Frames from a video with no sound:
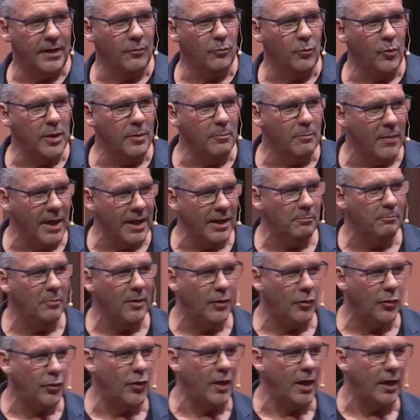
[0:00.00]
And we
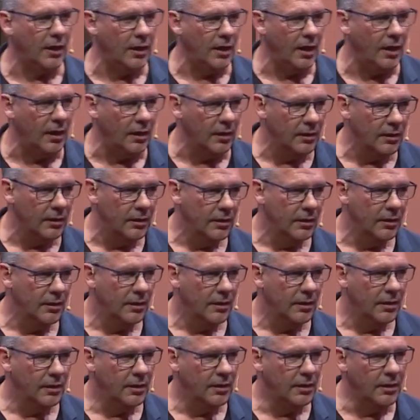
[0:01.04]
might be thinking
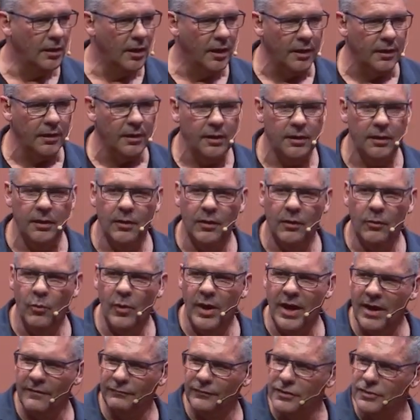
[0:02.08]
that
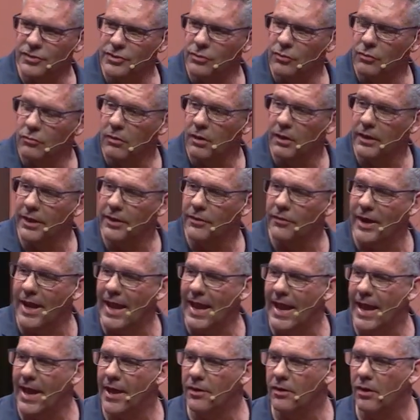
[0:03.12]
we have to sooner or
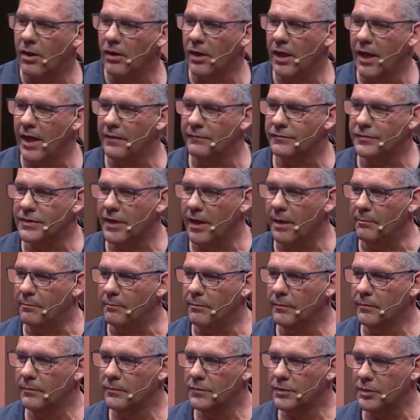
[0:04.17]
later add our lives
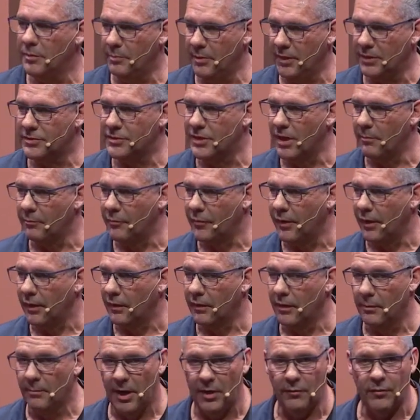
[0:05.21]
up to be
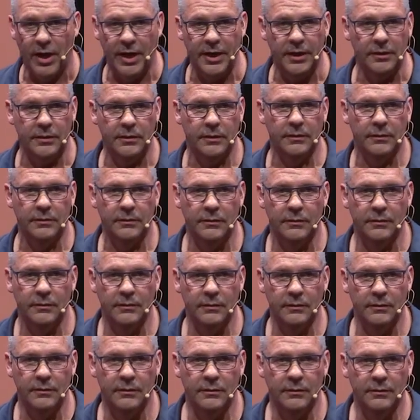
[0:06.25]
something. Am I right?
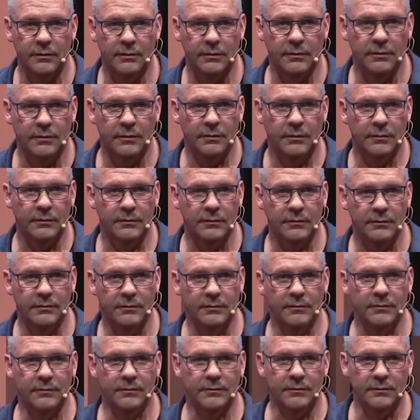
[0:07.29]
Right.
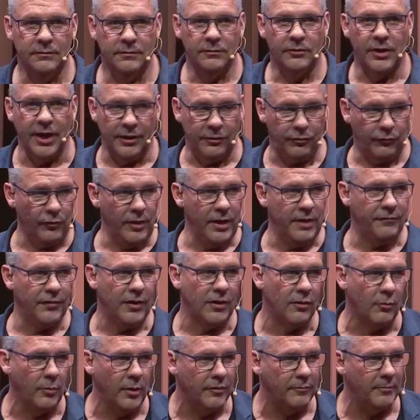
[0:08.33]
Okay, three
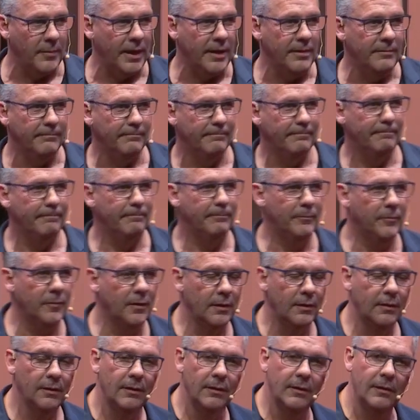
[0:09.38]
of you are with me.
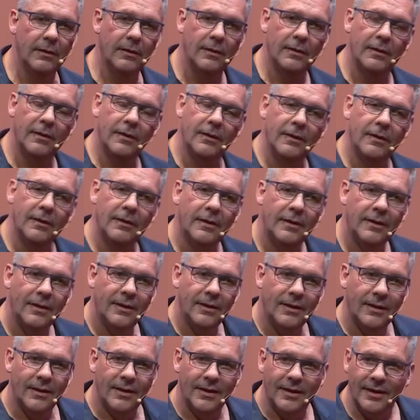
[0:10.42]

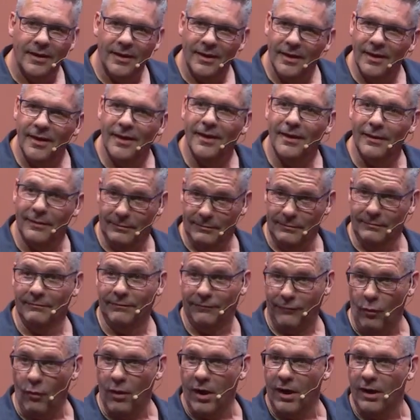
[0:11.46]
Yeah.
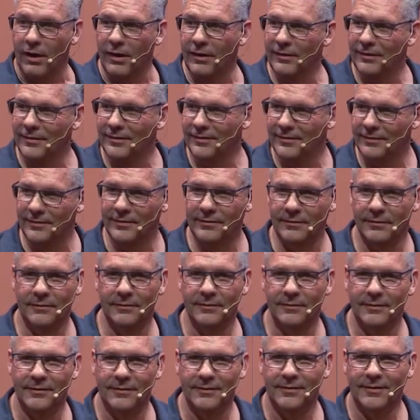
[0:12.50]
Four.
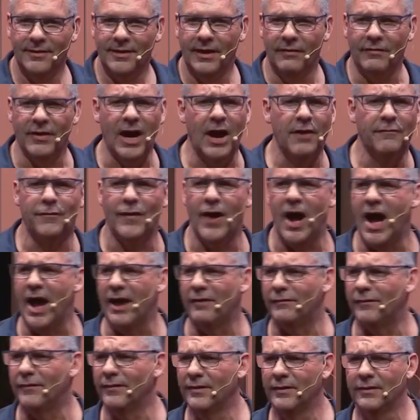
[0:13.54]
Have I got
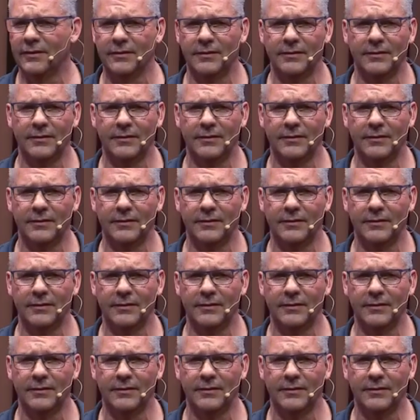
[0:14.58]
five?